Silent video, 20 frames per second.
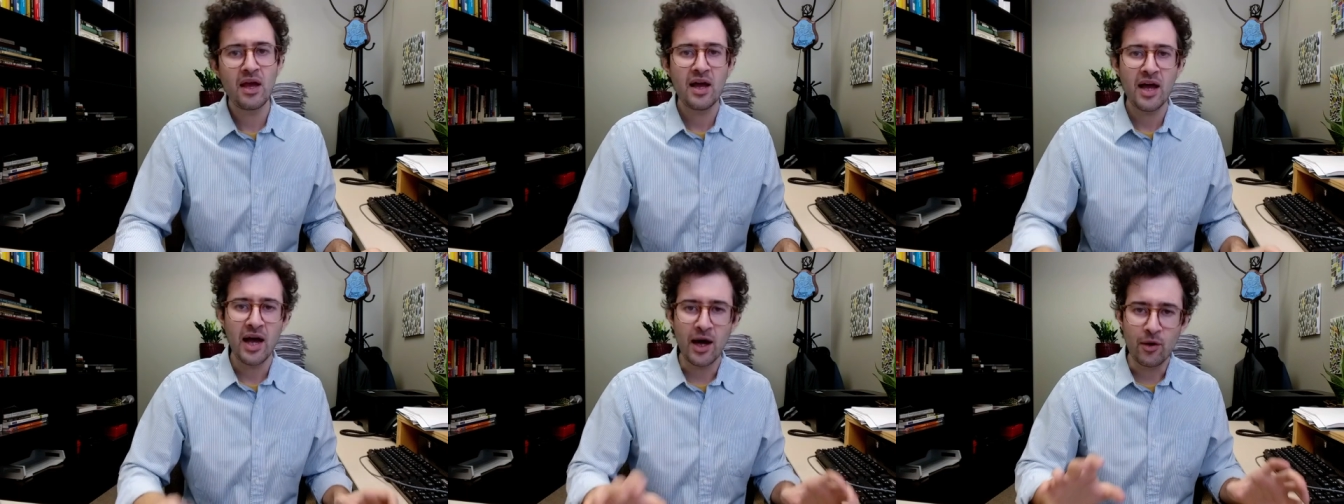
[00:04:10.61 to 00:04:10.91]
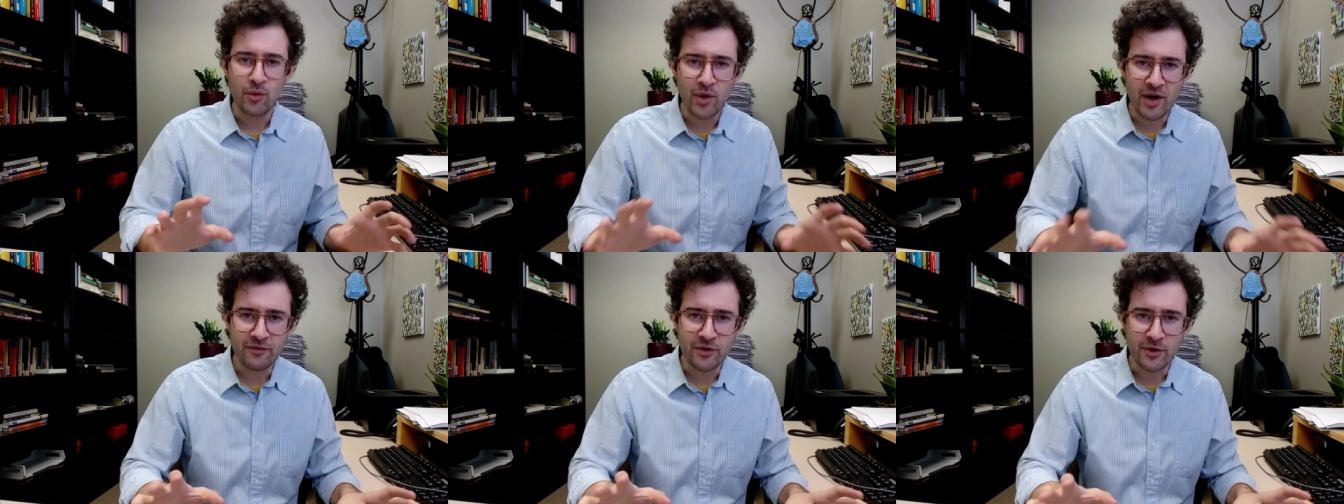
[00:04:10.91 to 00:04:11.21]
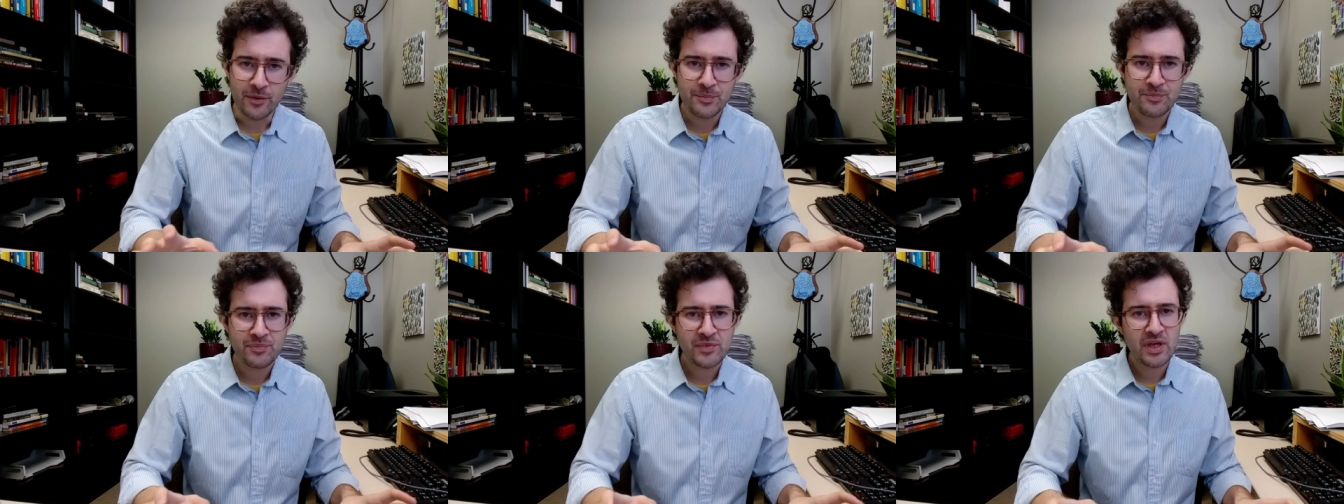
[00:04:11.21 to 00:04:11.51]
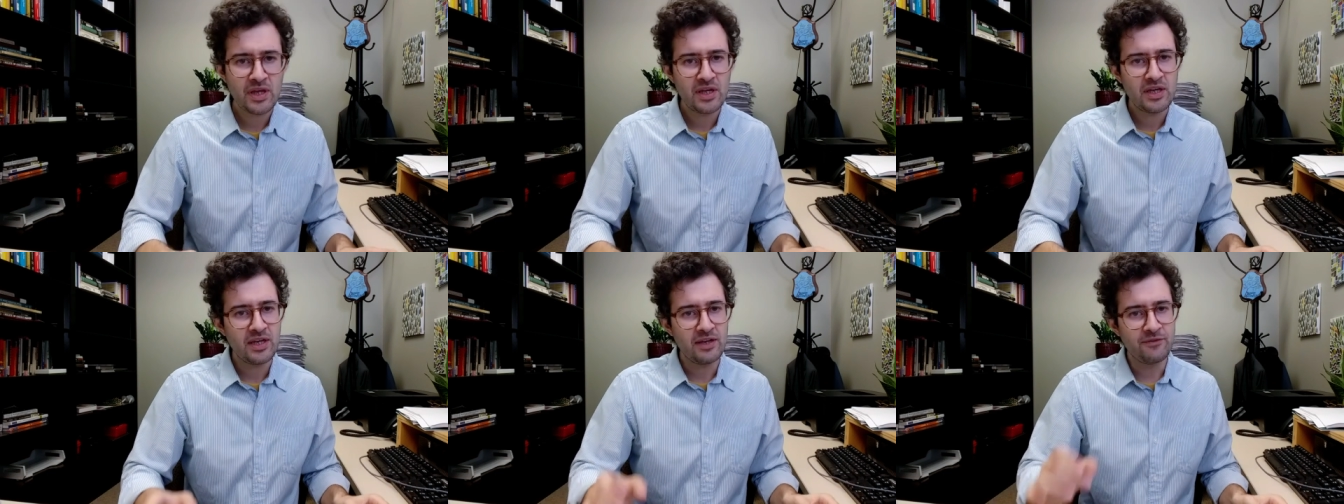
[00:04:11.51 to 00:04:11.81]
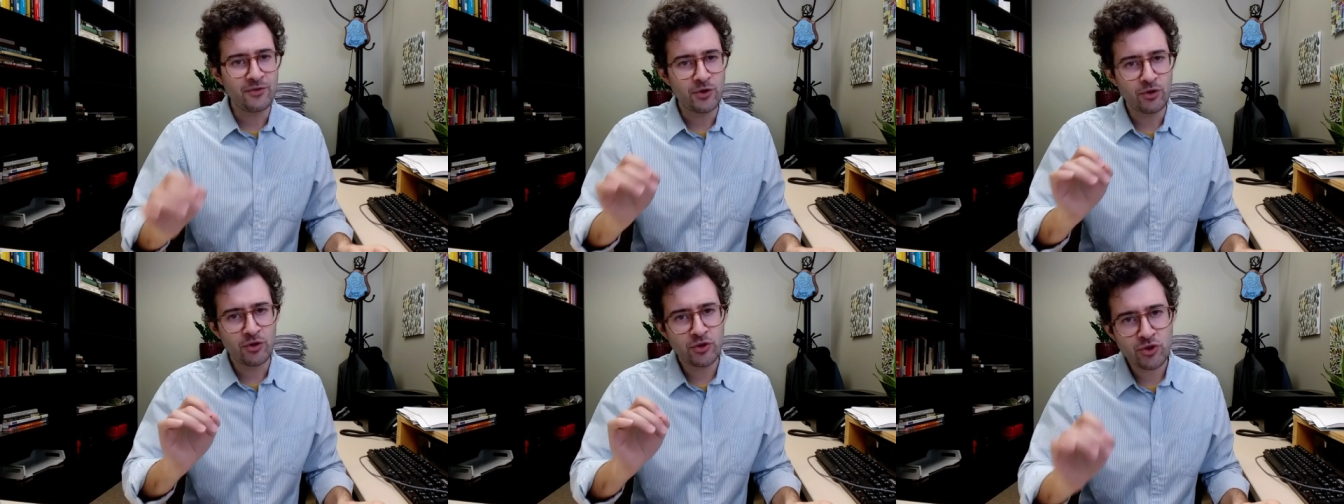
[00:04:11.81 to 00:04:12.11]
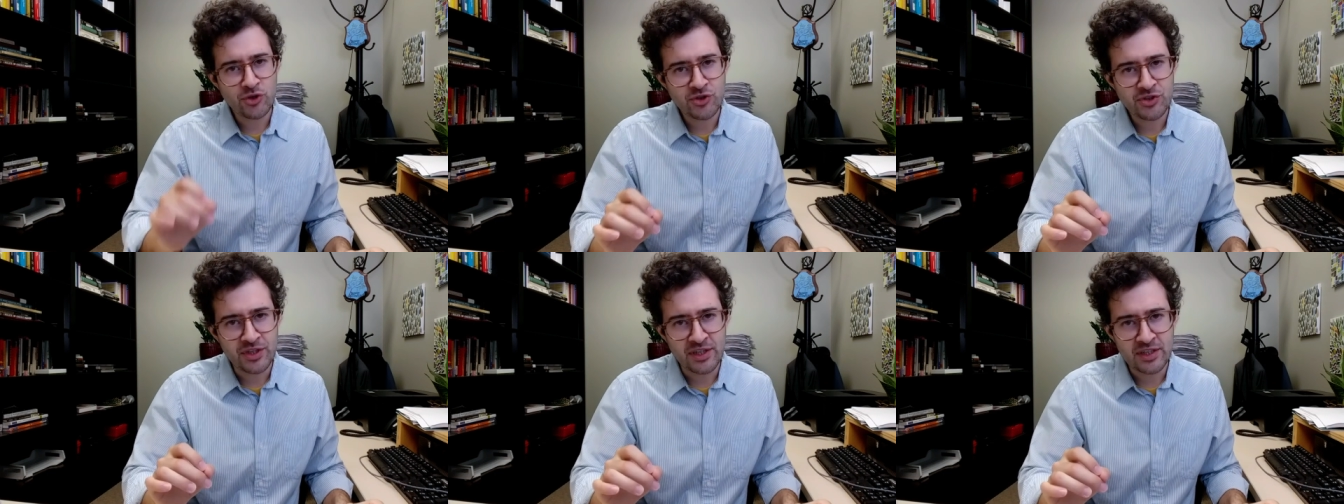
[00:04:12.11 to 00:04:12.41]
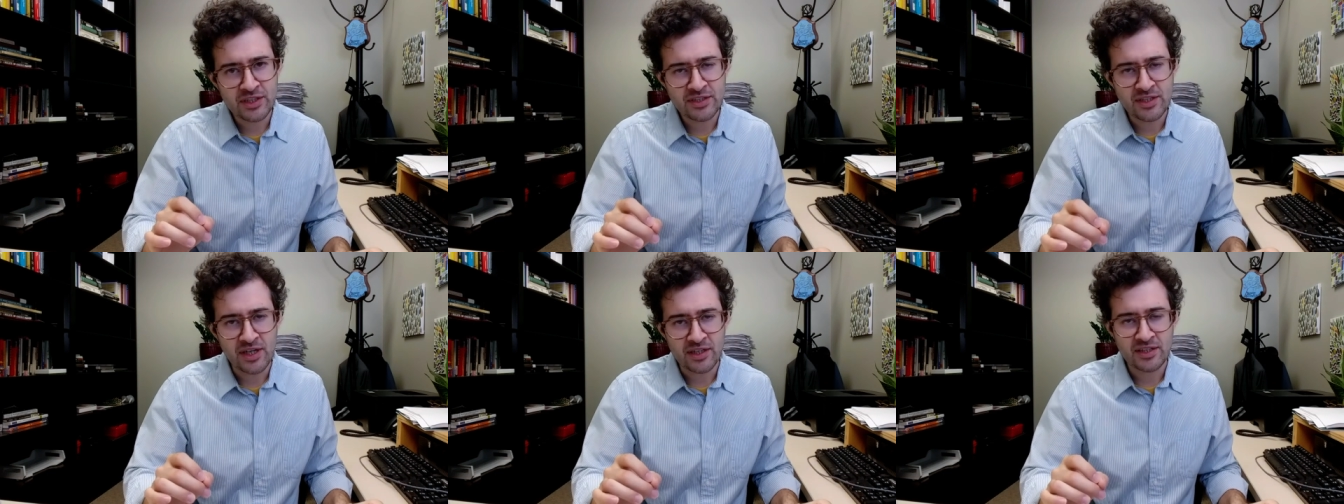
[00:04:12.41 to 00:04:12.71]
However, if you're interested in
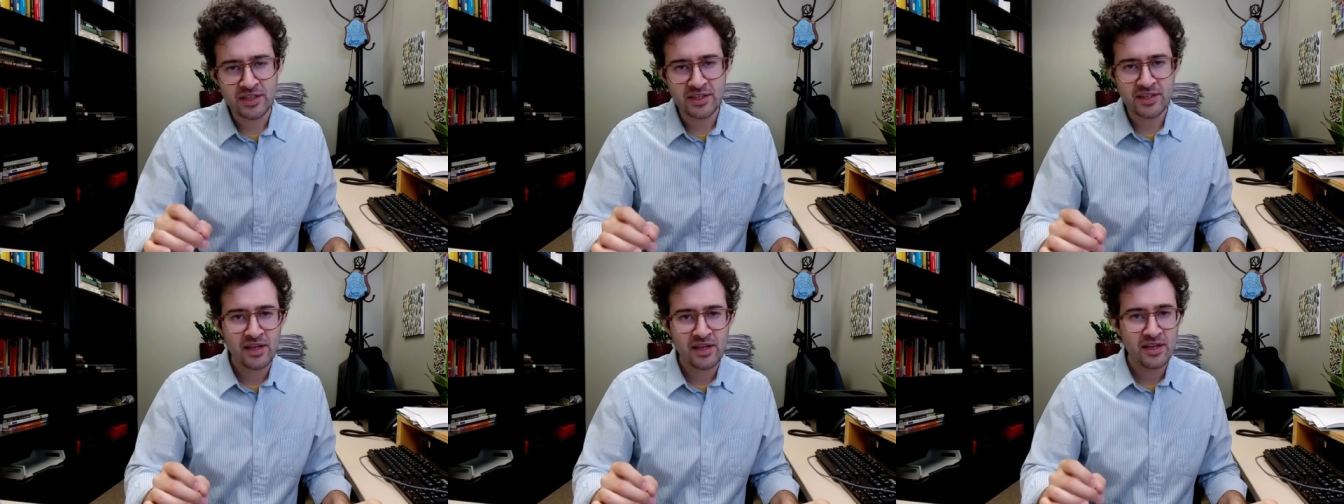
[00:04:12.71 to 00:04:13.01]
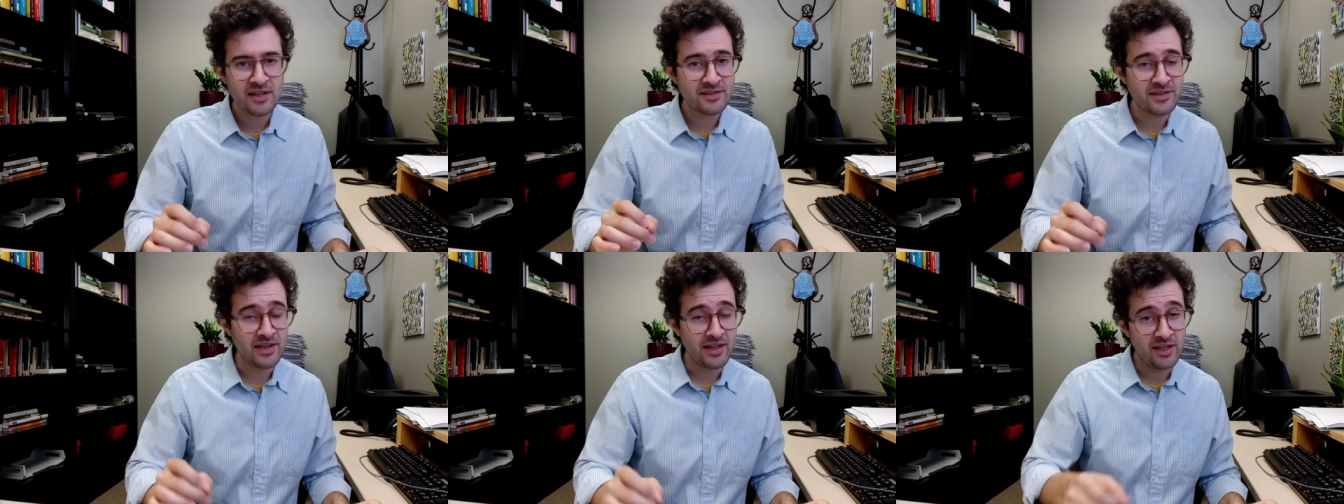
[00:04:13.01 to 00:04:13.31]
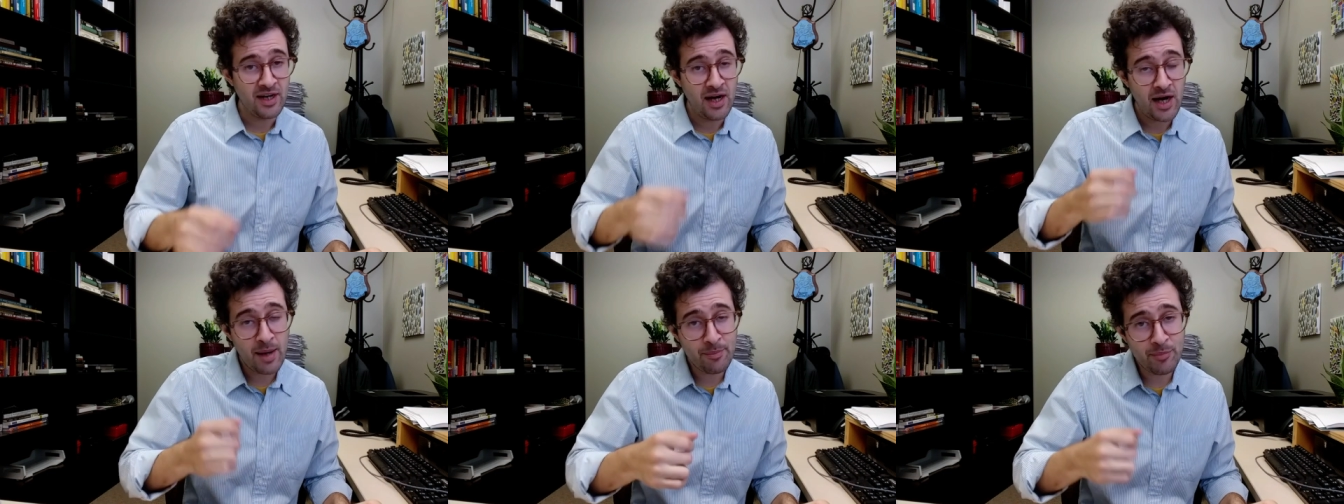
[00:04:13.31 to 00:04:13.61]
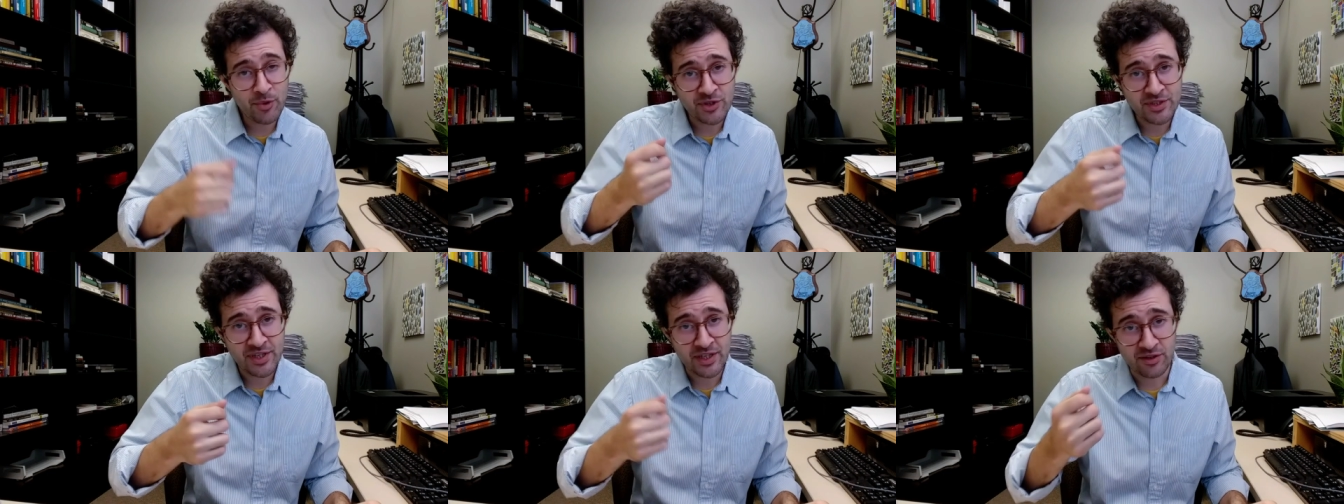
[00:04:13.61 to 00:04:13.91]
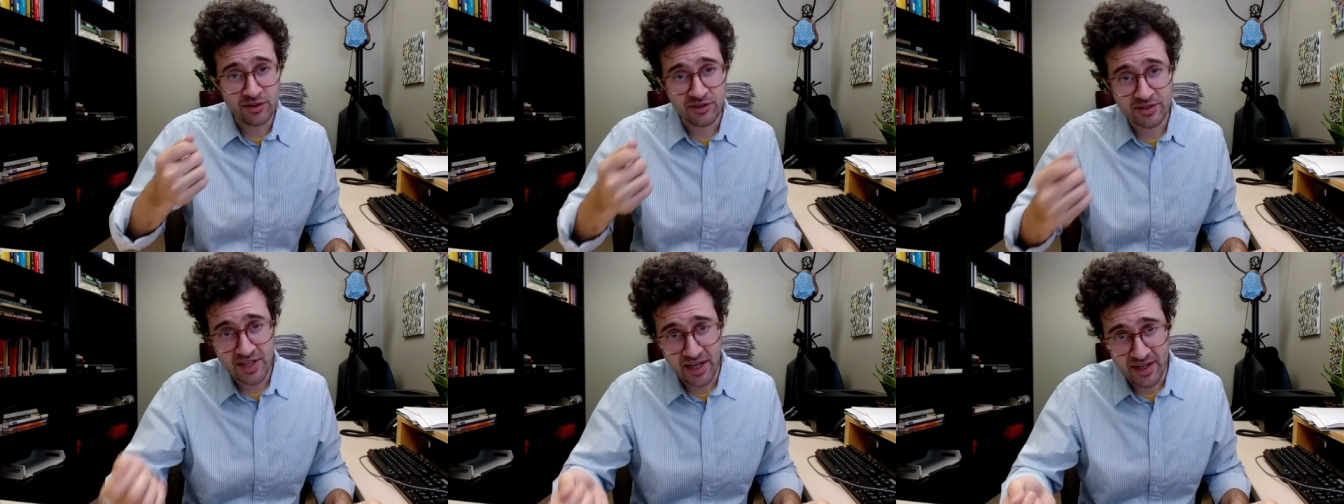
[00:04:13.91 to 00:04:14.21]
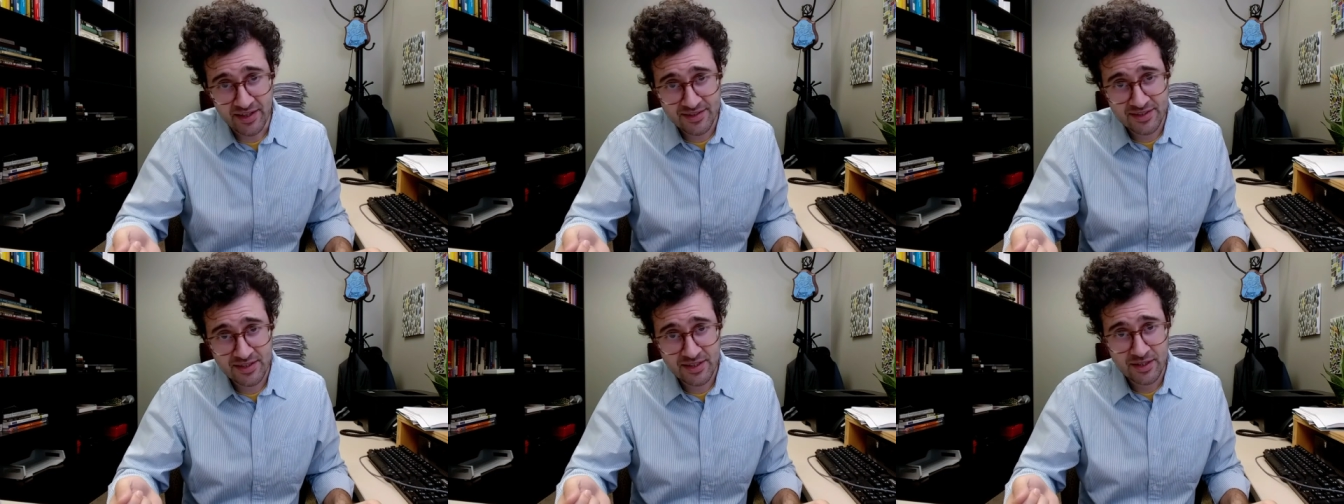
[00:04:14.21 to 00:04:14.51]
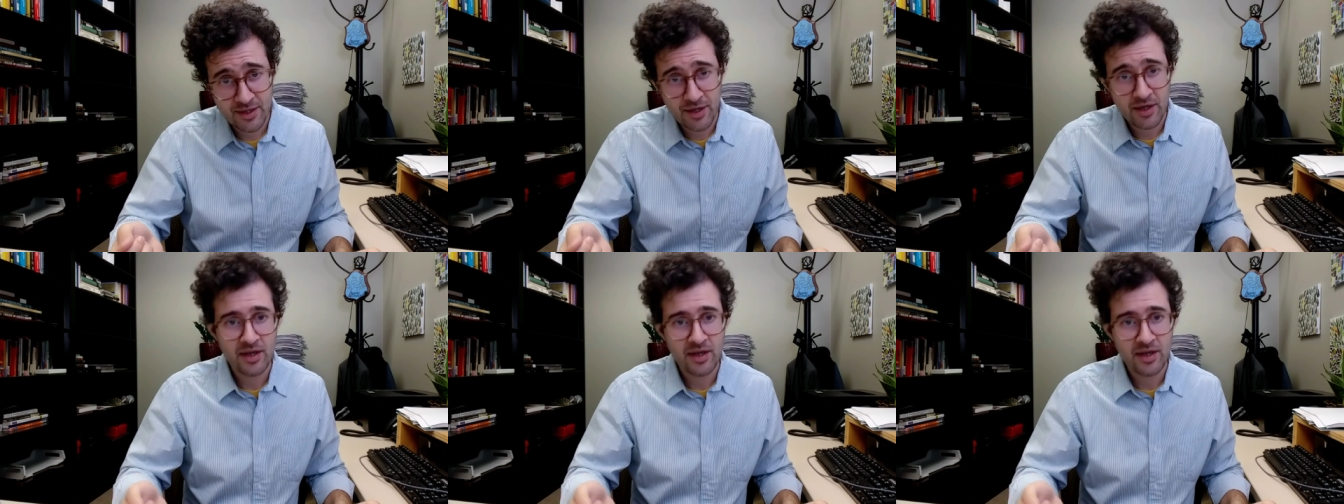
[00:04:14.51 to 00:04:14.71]
conducting, say, an upper-tailed test,